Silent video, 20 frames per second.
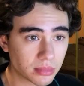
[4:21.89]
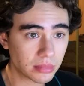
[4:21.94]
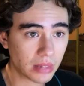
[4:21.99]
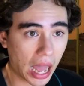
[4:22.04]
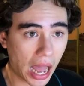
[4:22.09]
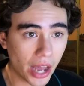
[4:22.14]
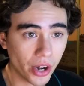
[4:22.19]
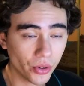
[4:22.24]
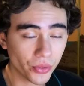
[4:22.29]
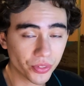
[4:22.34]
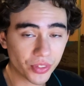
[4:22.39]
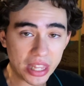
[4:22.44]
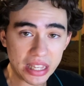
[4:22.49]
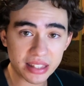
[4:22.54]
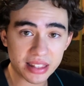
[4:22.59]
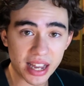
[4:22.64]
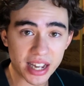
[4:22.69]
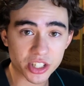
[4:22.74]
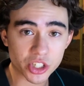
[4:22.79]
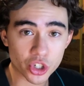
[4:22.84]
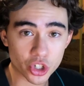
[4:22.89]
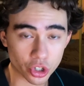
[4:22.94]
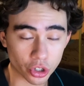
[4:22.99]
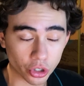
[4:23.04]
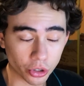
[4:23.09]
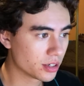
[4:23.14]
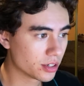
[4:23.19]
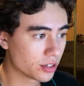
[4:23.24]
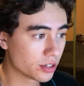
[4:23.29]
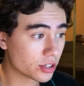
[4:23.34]
I don't think that's true.
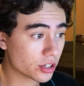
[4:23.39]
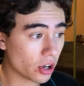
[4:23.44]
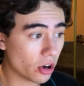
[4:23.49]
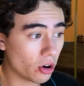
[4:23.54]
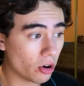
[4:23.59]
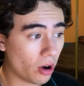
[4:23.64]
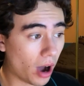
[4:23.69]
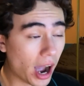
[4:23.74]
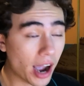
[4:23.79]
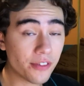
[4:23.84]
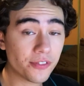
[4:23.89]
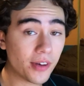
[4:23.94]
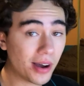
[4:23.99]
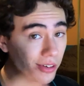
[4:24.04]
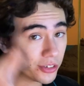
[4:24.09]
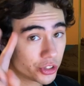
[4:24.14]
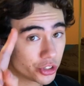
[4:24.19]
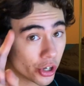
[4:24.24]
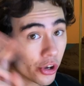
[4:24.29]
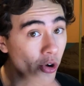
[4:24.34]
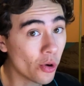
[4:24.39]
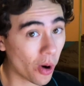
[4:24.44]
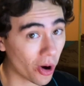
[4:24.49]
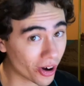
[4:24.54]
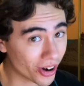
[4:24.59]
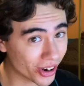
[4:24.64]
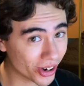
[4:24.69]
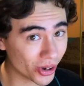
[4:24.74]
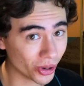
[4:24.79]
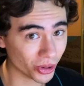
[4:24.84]
So I found 2
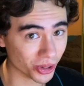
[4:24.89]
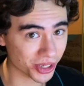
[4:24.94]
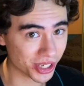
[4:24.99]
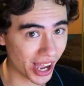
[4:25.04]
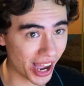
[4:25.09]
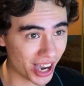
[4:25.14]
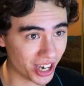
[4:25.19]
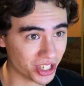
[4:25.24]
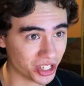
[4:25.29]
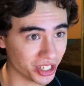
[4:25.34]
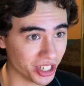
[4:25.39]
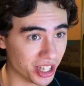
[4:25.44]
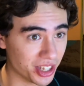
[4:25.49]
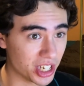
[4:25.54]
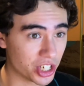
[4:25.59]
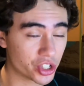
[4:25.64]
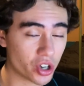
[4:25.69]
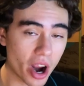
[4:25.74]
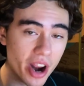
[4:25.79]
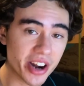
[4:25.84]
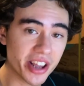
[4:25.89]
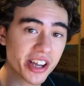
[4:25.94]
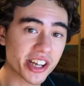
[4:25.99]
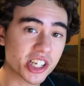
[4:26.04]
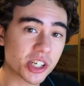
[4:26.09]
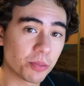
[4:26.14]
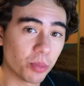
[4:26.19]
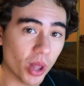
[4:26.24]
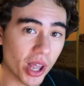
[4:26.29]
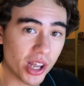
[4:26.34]
articles actually that try to
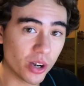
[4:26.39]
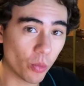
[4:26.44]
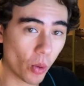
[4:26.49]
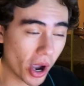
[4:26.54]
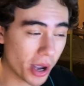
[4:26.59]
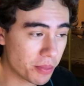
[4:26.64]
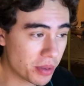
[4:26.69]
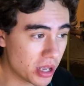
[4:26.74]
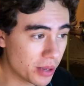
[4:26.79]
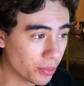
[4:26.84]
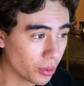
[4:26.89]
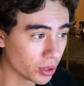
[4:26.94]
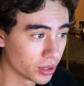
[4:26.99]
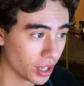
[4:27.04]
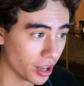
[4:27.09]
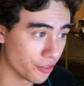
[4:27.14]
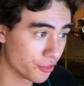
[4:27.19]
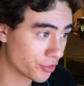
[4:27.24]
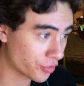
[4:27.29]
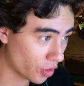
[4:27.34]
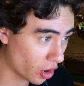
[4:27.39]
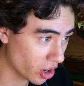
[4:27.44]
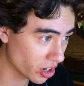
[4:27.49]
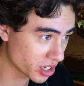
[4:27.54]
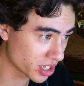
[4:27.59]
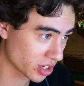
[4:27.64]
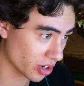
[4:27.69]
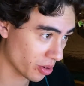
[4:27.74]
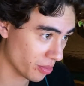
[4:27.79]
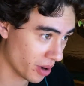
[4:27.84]
explain why people love frogs
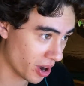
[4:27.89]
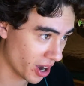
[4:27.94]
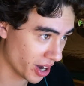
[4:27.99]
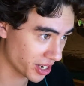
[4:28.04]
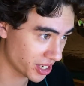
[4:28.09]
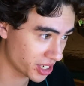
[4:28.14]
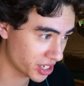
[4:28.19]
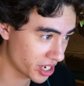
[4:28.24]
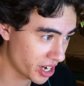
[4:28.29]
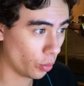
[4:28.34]
so much.